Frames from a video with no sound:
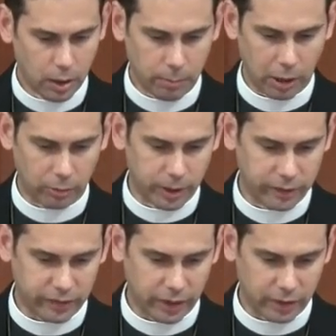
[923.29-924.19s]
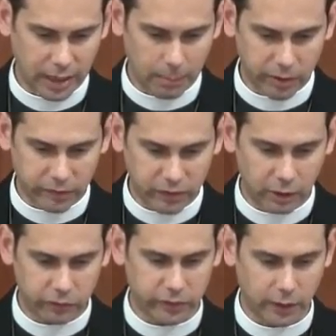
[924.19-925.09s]
Bellarmine said, Chemnitz
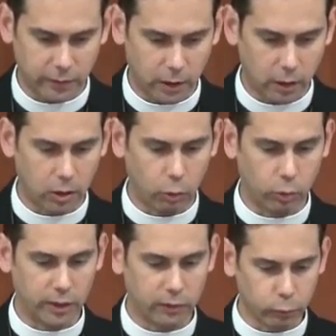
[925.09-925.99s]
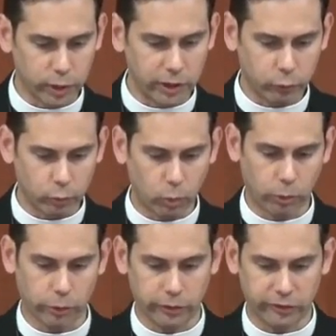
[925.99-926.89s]
teaches that there are only three true
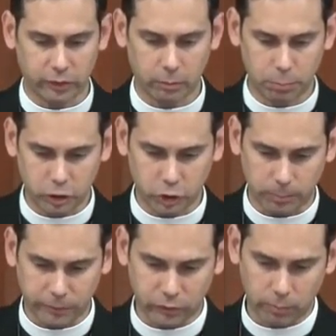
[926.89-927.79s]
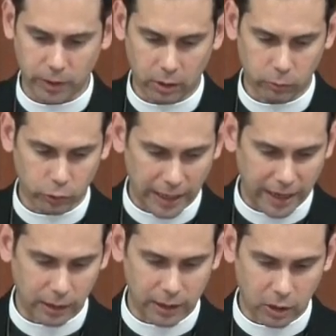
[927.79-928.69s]
orders bishops, whom they
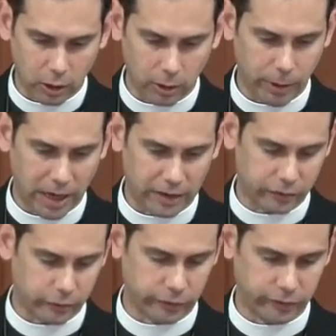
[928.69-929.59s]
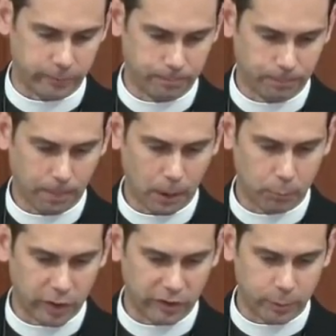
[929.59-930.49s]
gladly call pastors,
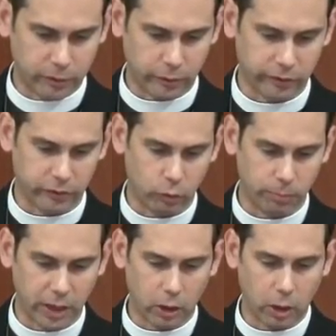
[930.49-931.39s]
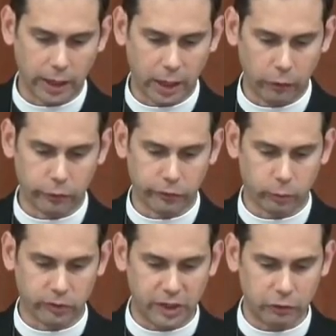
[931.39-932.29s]
presbyters, whom they call elders
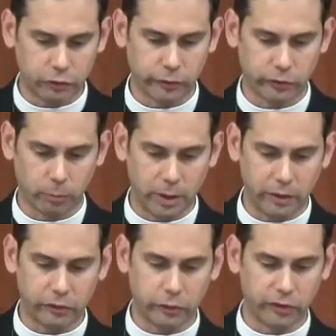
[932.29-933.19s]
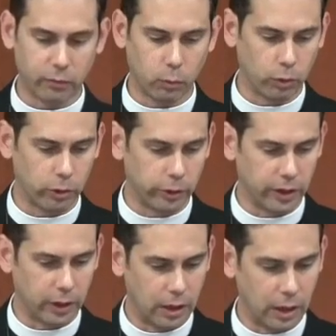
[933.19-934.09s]
or teachers or ministers of the word,
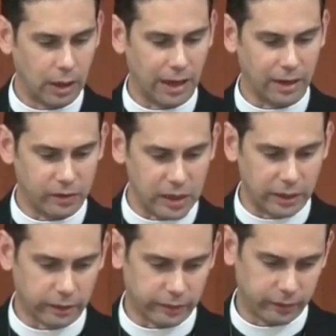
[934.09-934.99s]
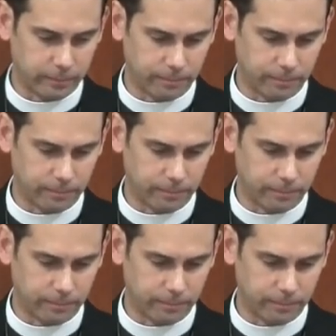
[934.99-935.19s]
and deacons.